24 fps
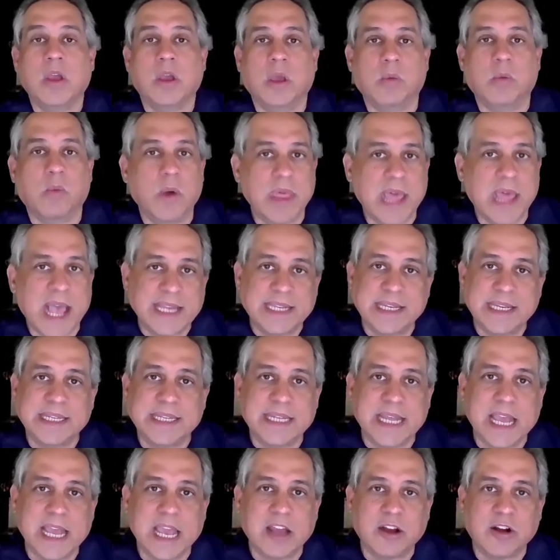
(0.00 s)
with
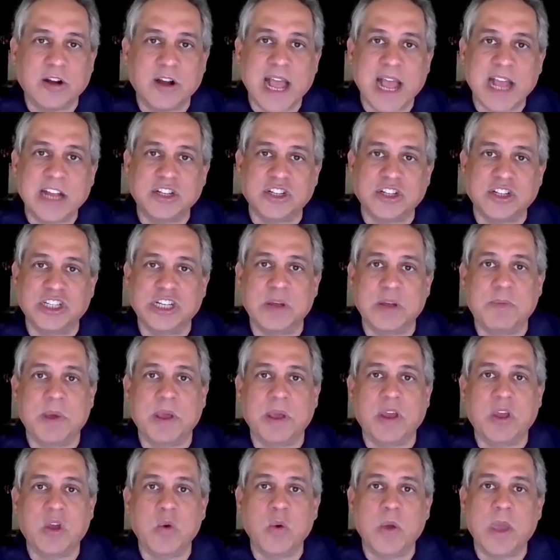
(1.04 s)
SDC International
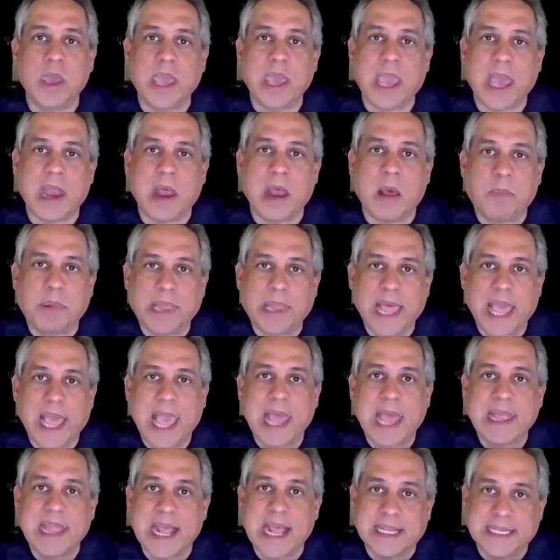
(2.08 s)
Shipping, you can get a
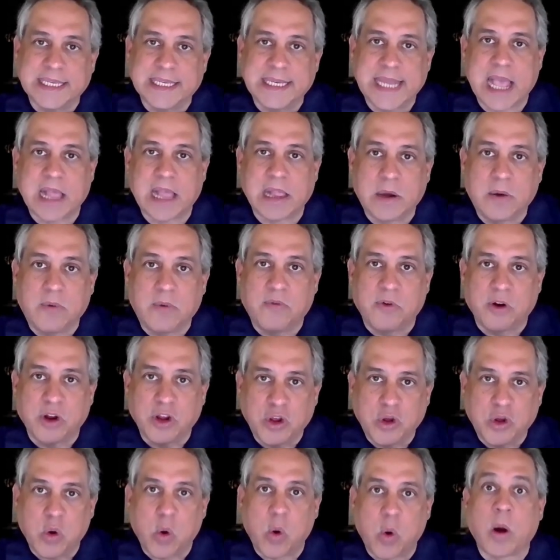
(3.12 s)
plan that's tailored for
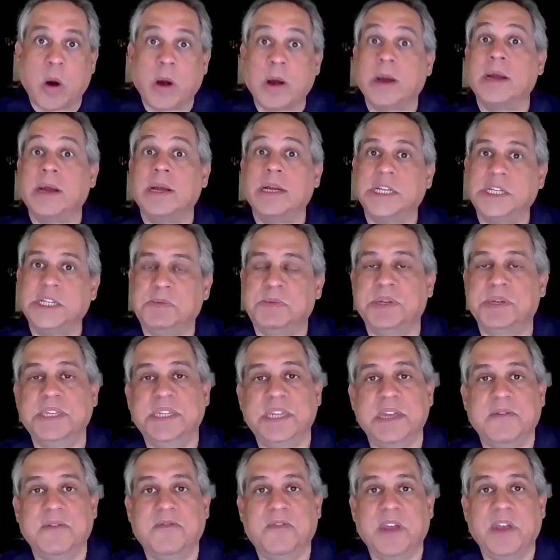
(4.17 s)
your
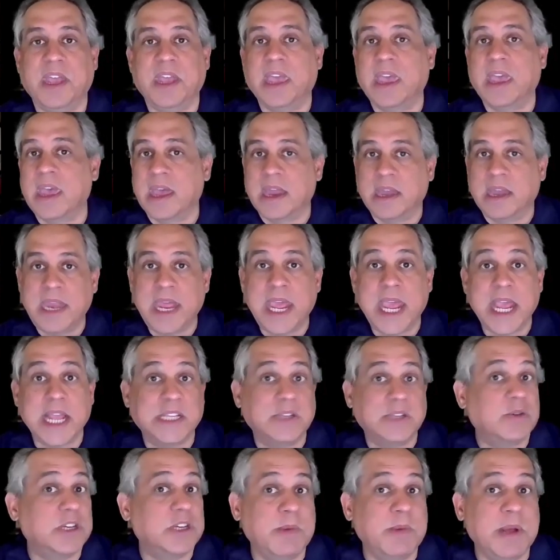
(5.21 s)
specific
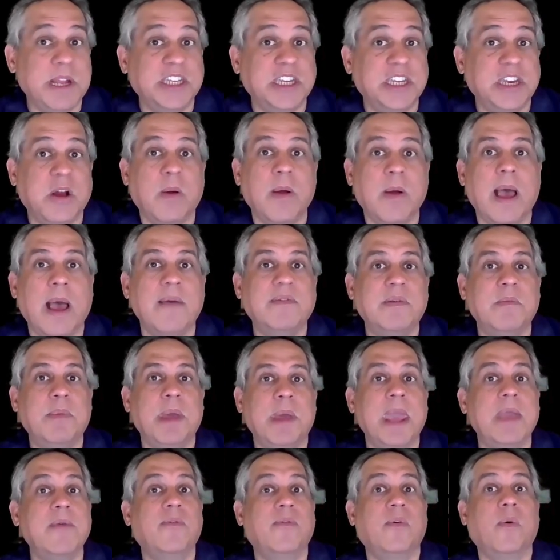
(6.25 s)
needs, which means you don't have to
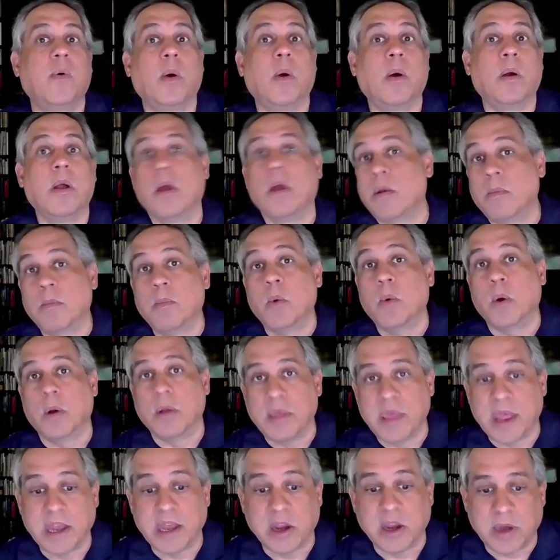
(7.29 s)
pay for more
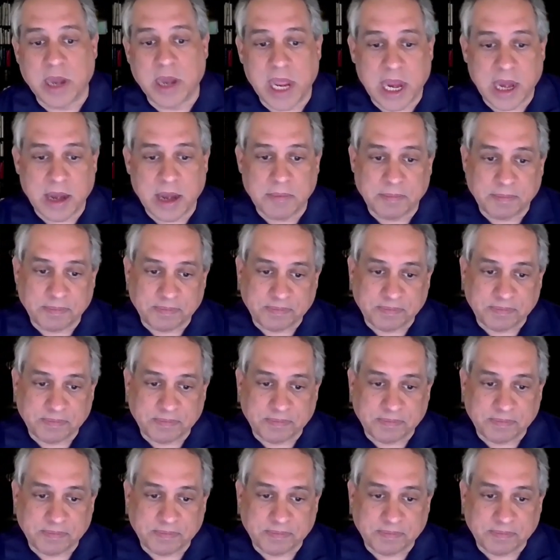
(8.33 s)
than you need.